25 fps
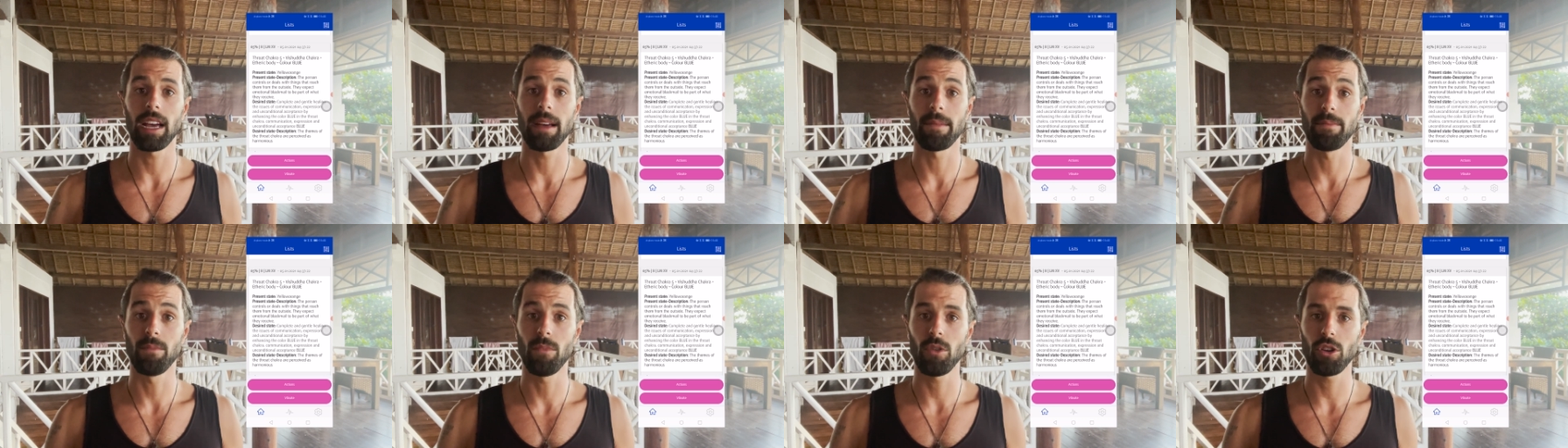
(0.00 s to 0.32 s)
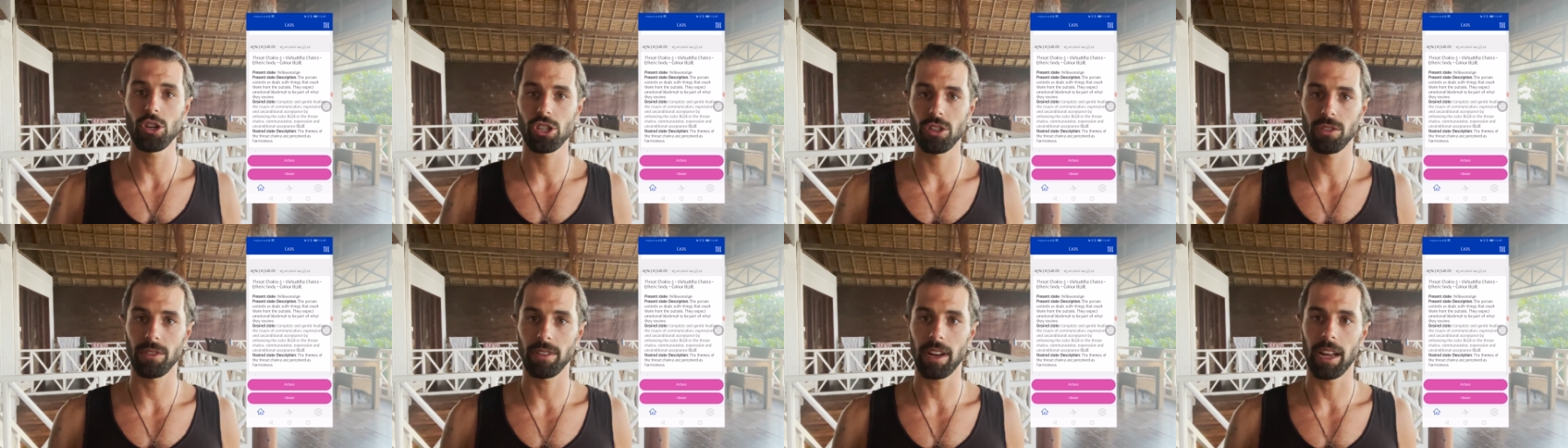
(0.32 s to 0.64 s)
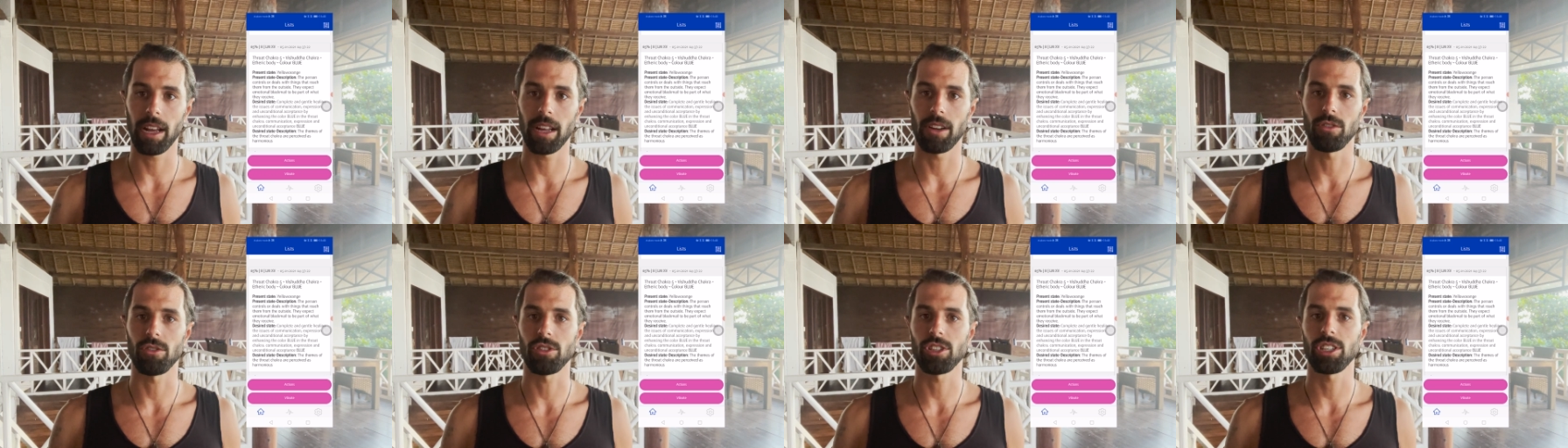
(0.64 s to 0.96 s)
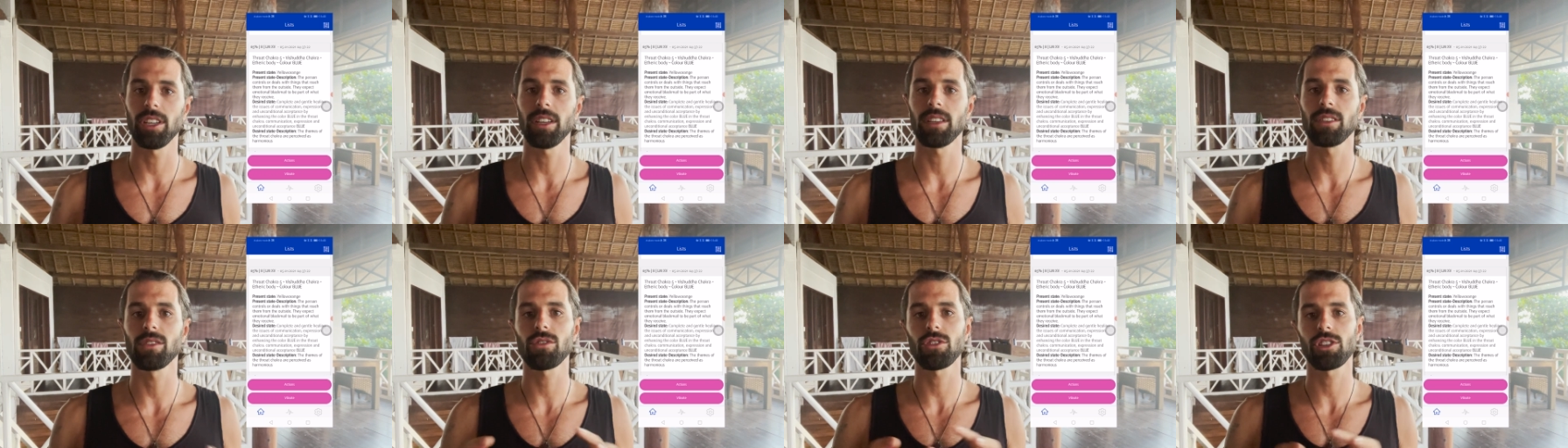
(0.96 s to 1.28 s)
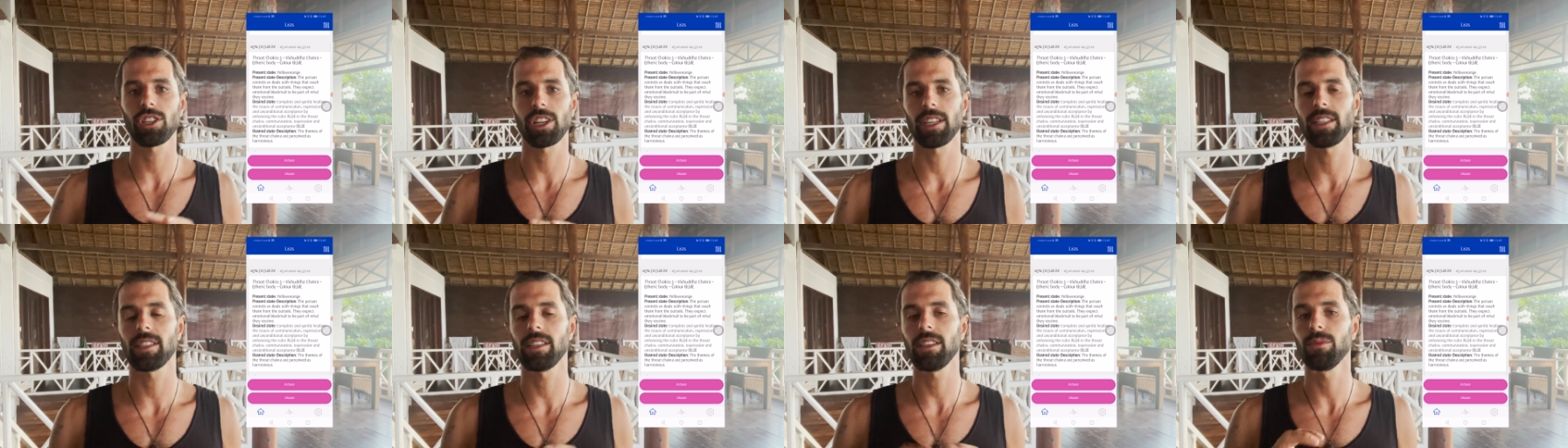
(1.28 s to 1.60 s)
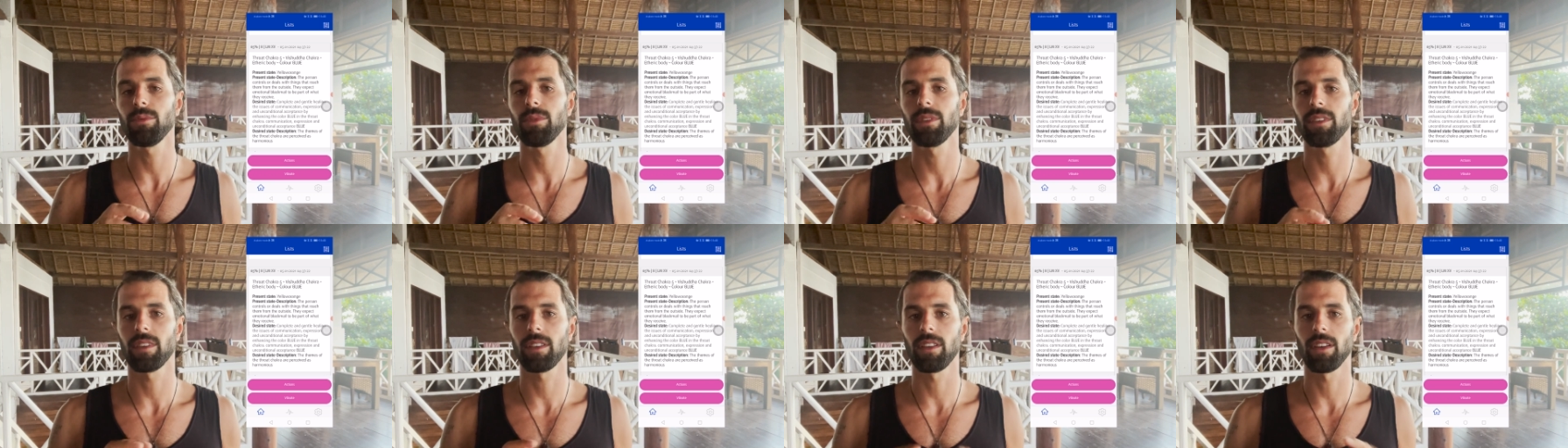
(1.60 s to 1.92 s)
emotional energy associated
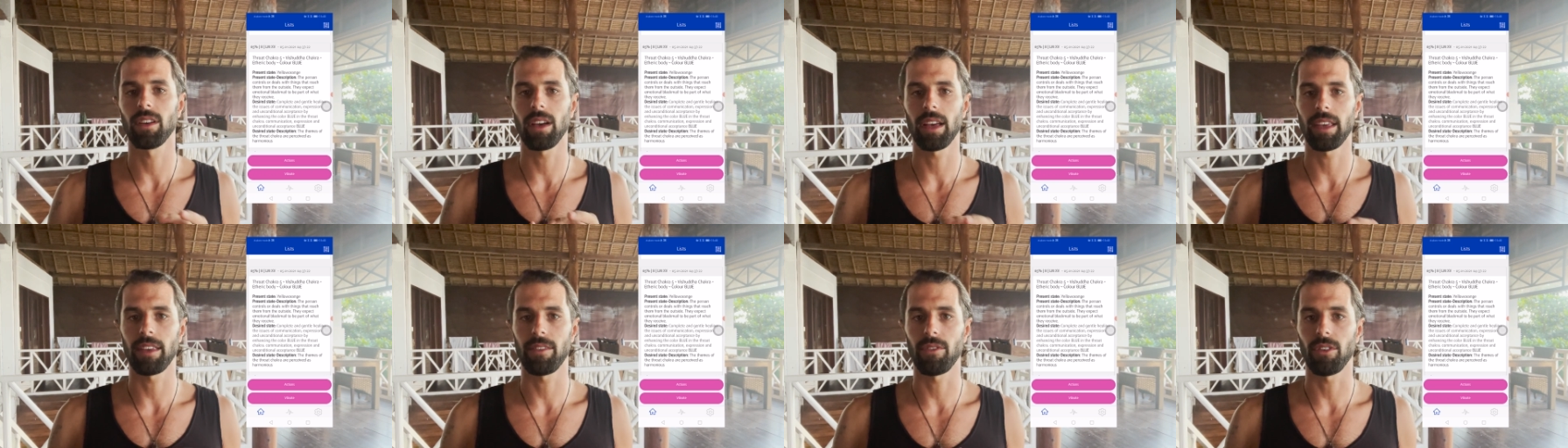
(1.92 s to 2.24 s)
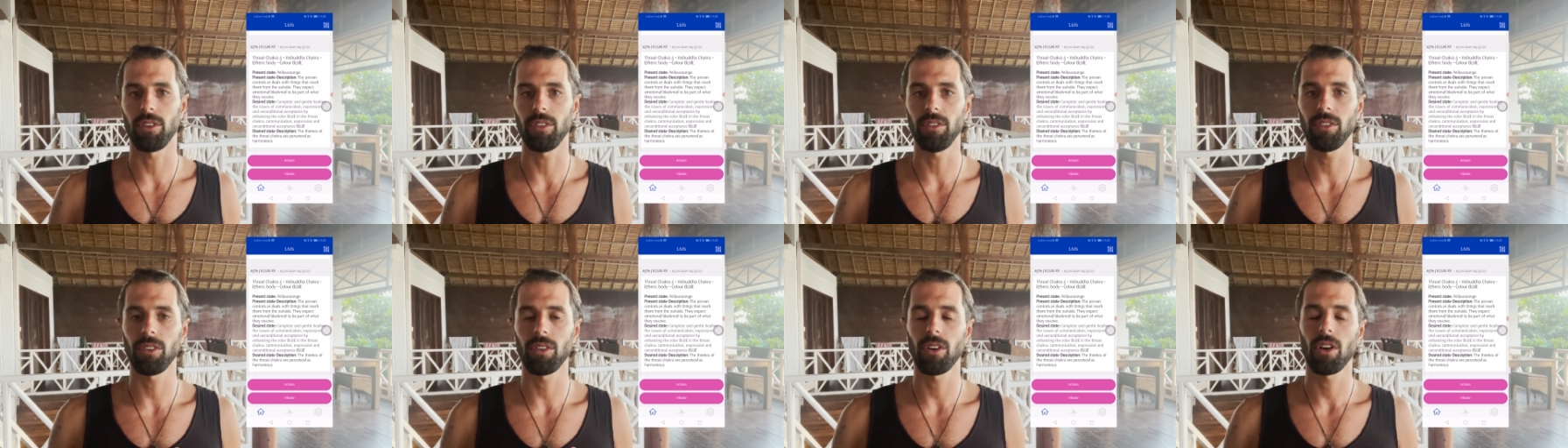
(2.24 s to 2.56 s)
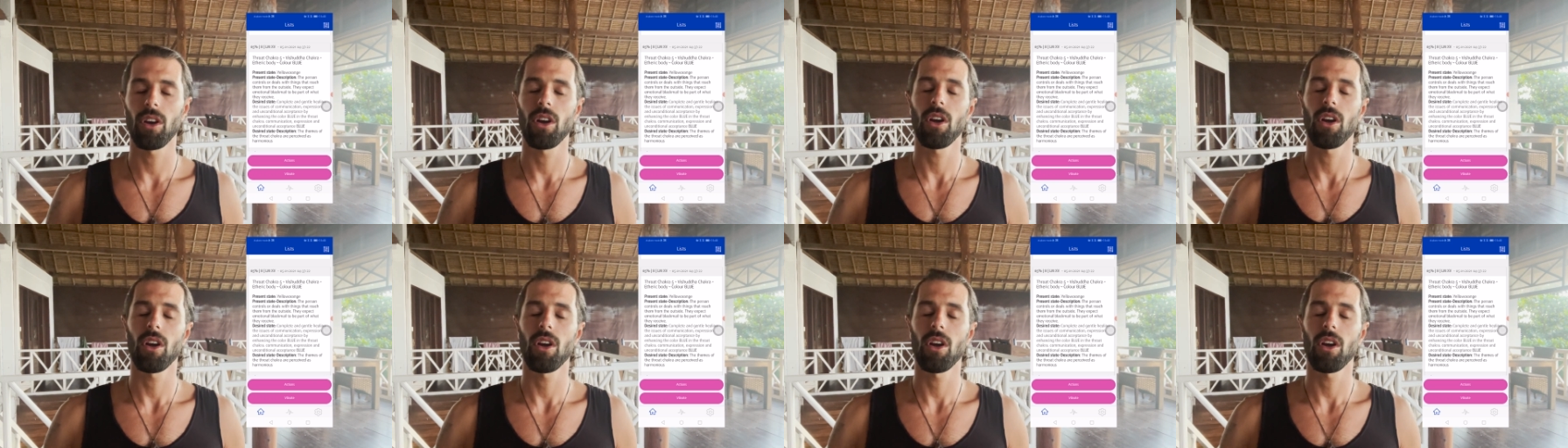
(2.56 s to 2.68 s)
with the event